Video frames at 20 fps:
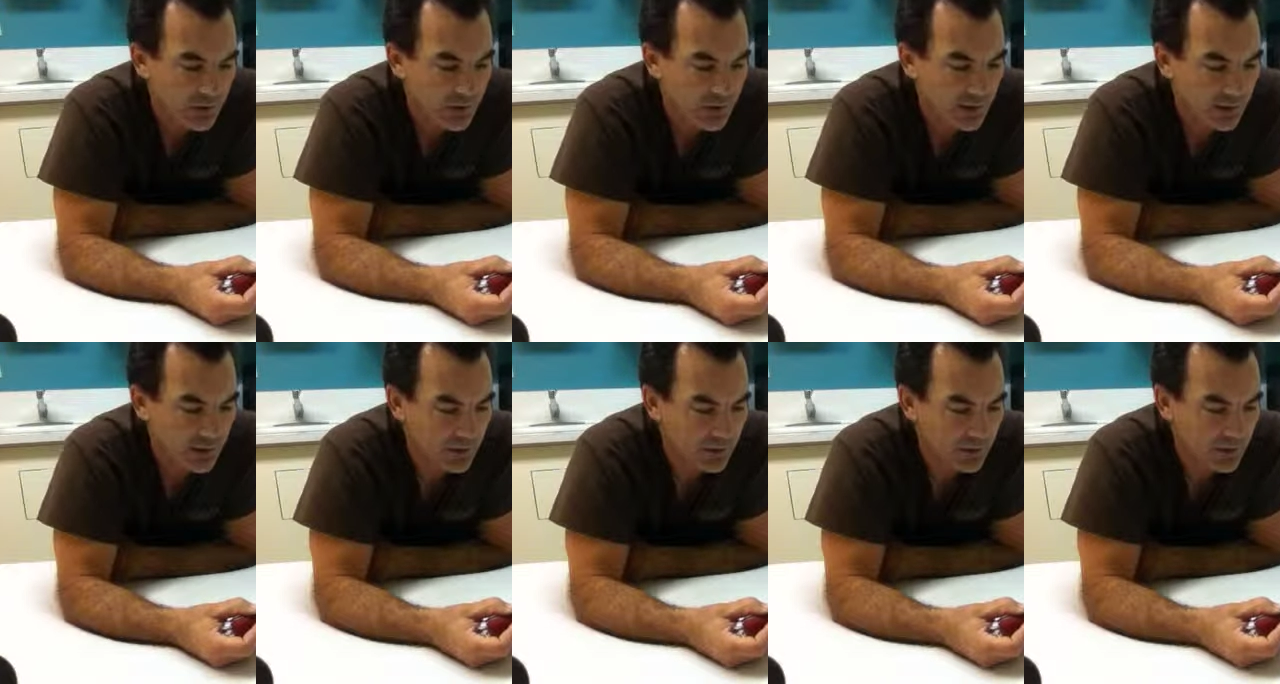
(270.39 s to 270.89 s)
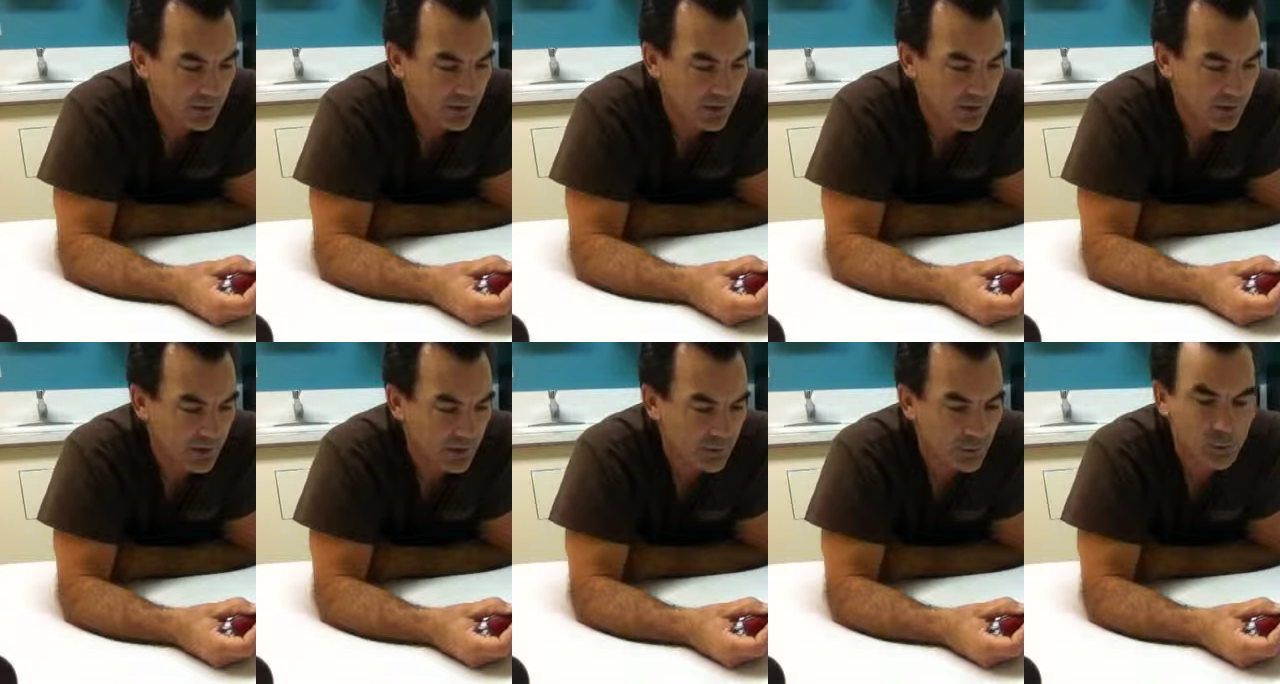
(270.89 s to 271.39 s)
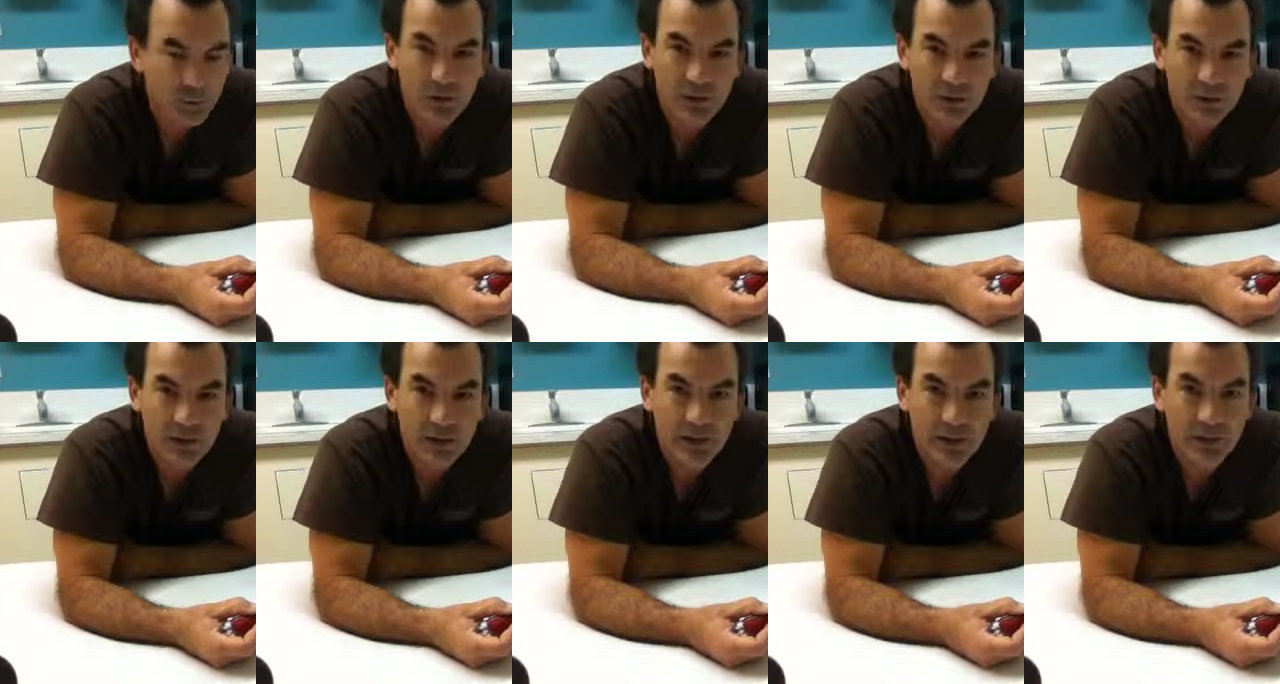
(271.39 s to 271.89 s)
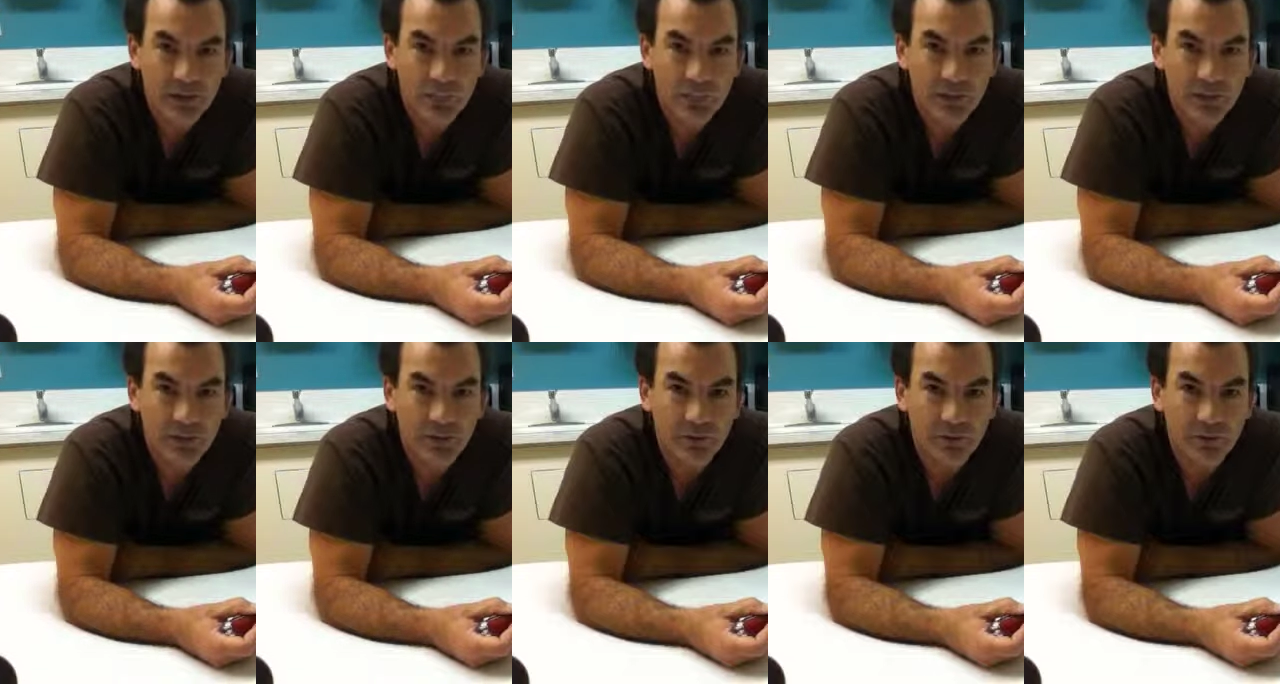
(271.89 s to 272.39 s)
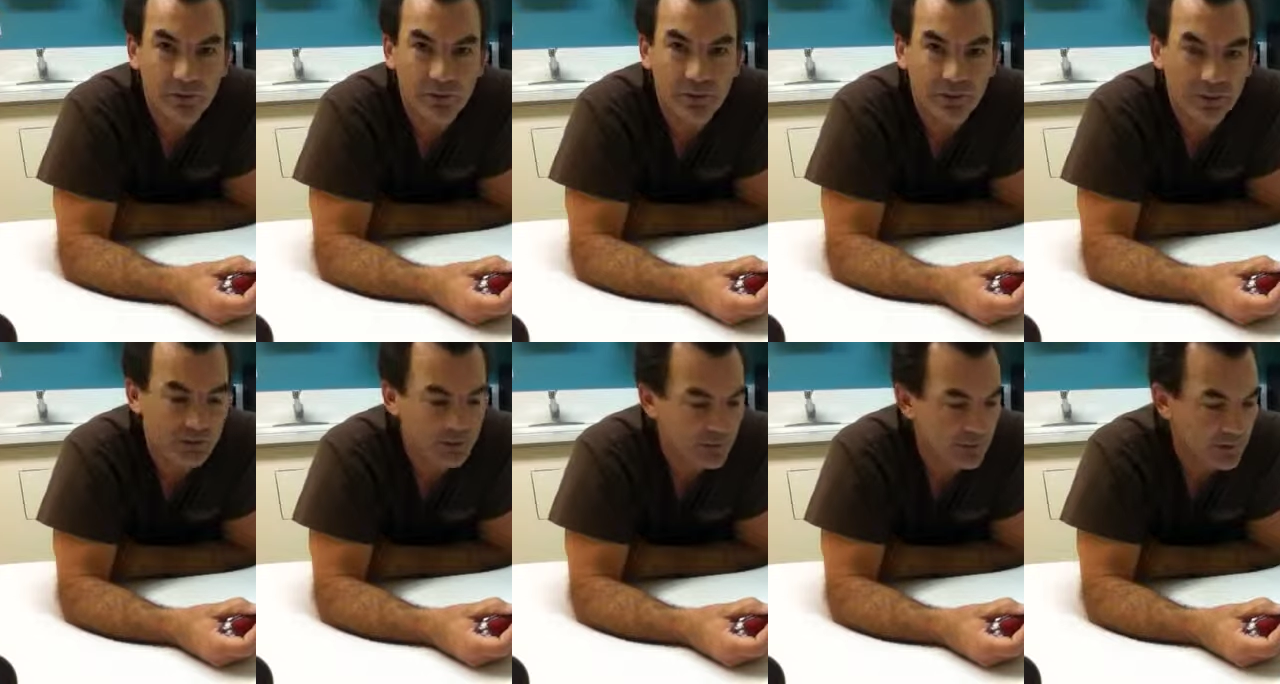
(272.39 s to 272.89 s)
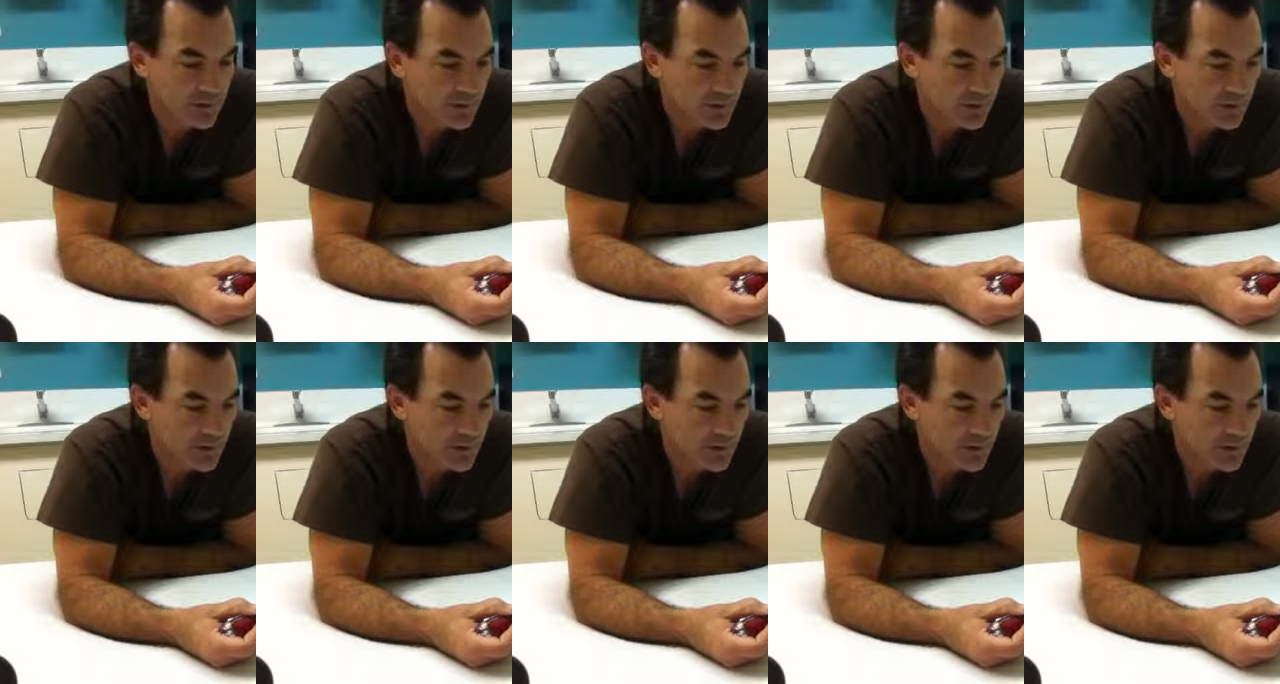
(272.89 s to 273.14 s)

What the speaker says: and really help heal things.